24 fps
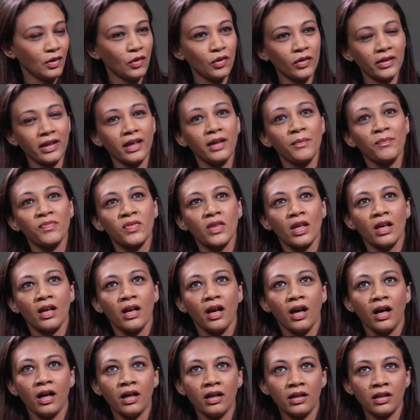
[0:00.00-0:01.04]
Okay.
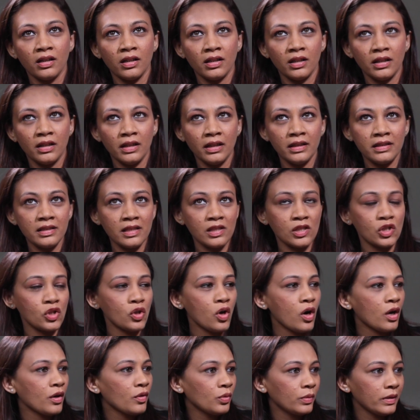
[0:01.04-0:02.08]
It is
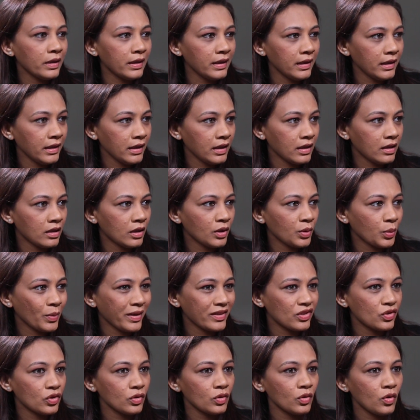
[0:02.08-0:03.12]
not only a
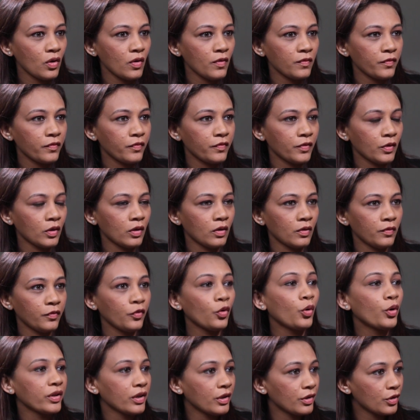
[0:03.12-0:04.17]
question of
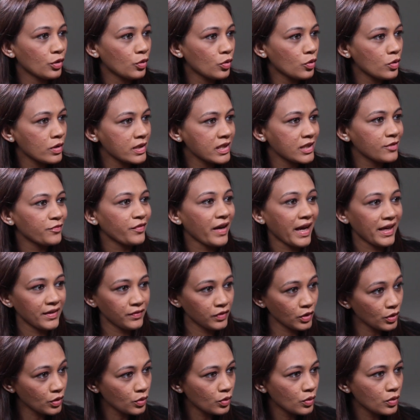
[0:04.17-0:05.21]
4-year-olds,
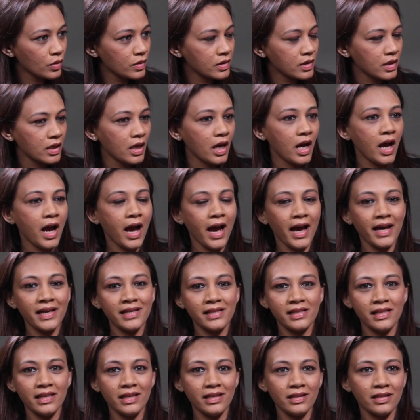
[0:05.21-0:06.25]
5-year-olds. I
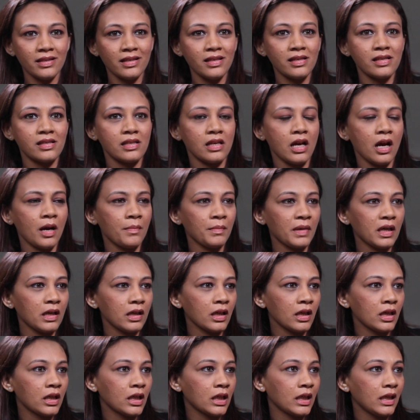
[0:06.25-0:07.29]
see this
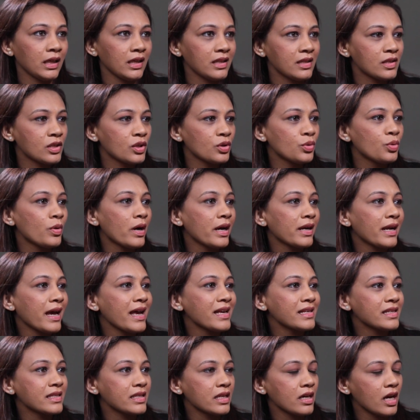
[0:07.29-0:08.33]
among kids who are
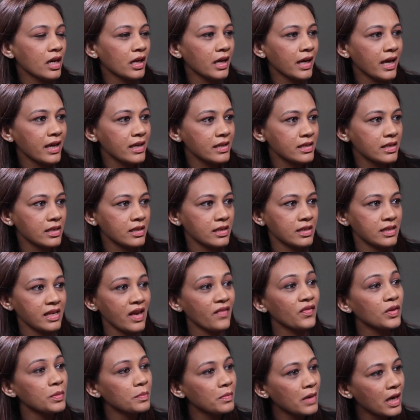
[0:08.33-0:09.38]
as young as
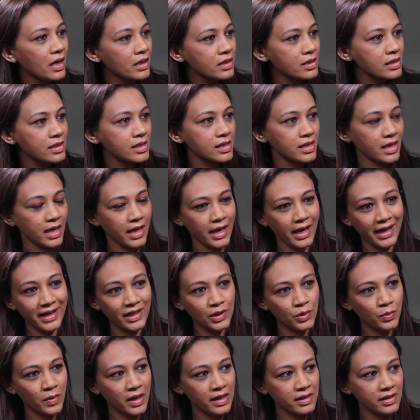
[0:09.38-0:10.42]
7 months,
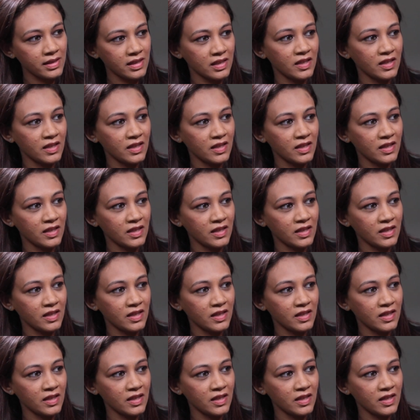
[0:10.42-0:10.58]
8 months.